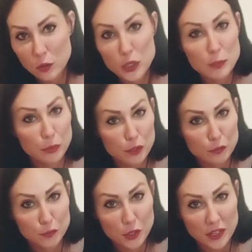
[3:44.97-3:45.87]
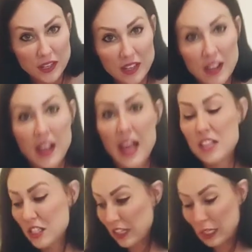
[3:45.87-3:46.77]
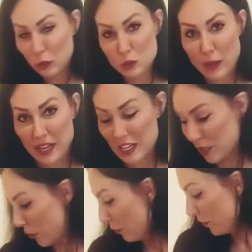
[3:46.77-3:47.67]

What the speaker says: or you'd put your foot on it until he looked back at you.